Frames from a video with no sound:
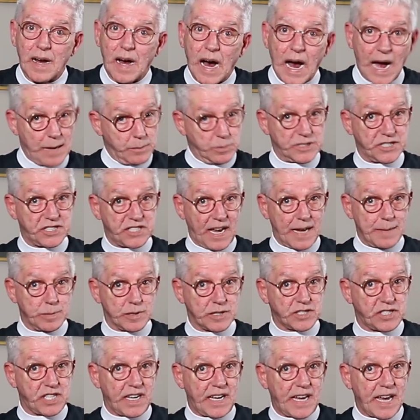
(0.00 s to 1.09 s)
I was
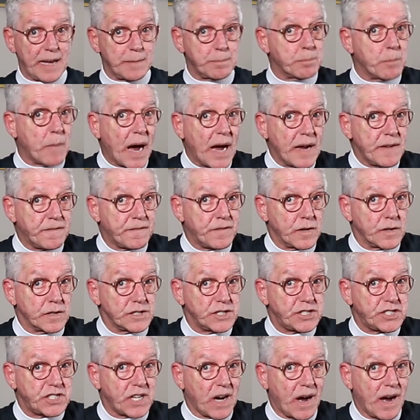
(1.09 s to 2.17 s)
able to get my
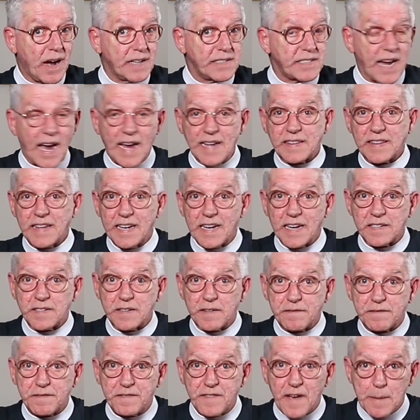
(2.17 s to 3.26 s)
first shot at the end
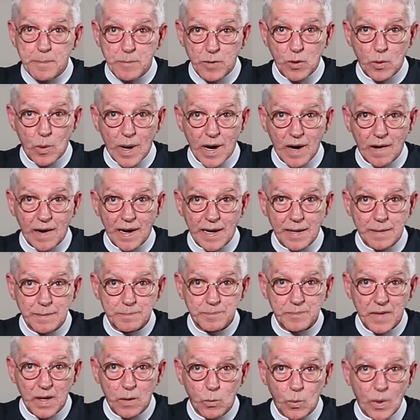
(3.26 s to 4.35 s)
of February,
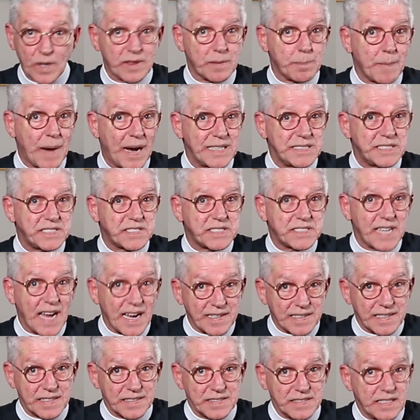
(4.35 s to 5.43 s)
with my
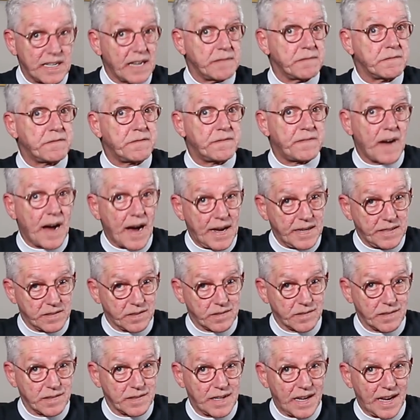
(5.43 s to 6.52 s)
second and
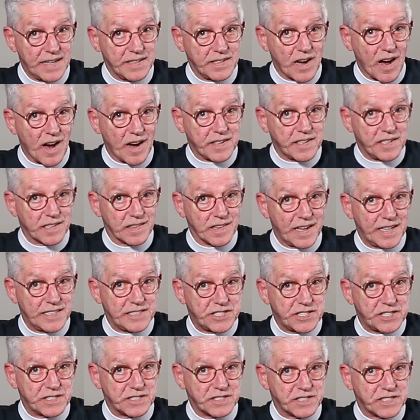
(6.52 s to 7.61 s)
final
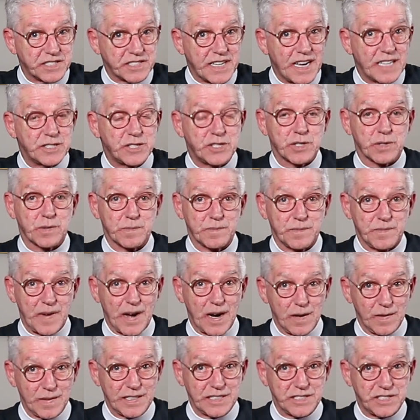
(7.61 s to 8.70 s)
inoculation scheduled
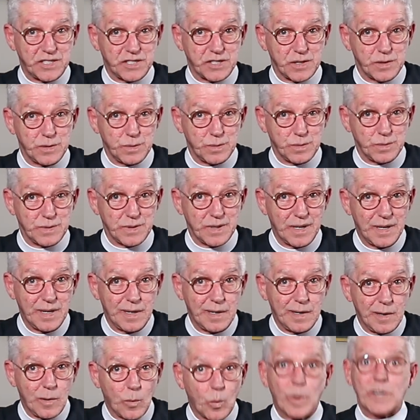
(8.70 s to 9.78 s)
very soon.
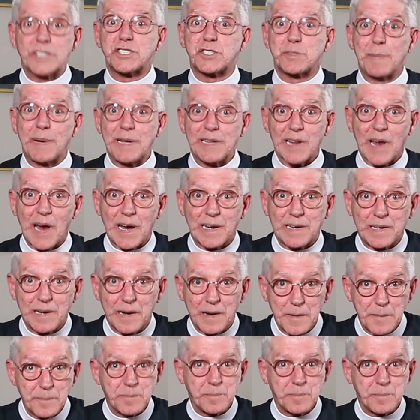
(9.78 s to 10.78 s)
Wish me luck.